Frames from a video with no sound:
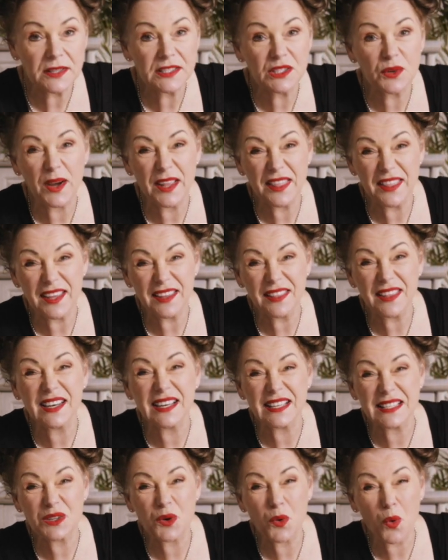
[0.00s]
So I think that
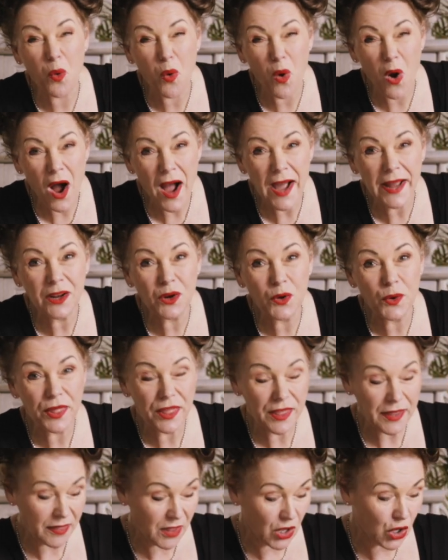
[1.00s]
it's quite a good
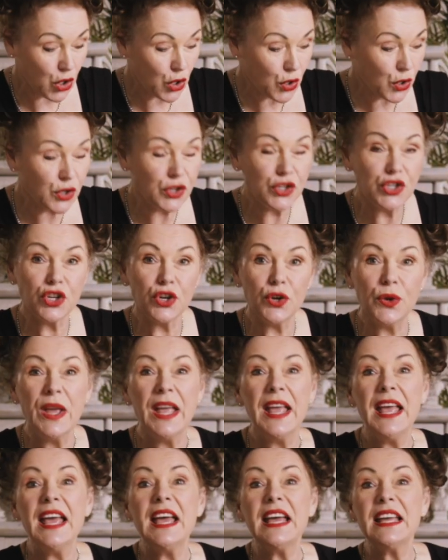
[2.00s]
thing that you could do
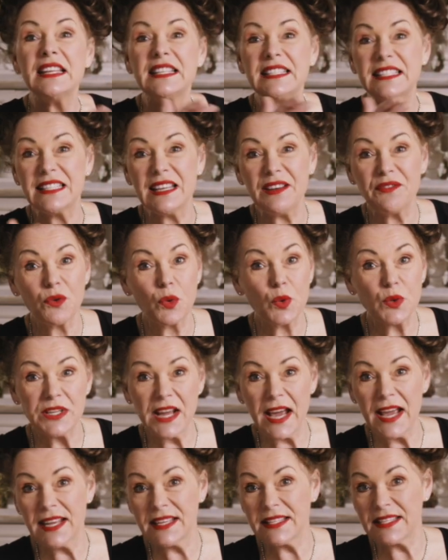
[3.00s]
several
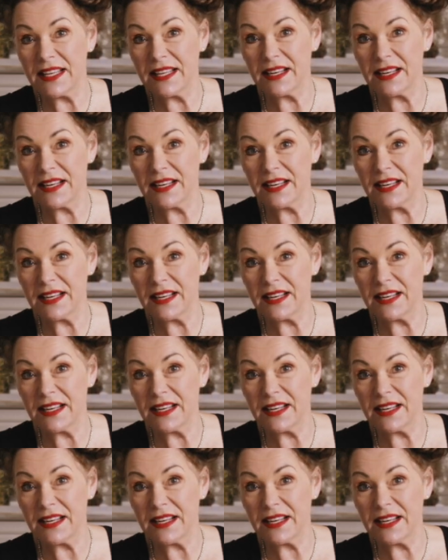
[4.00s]
days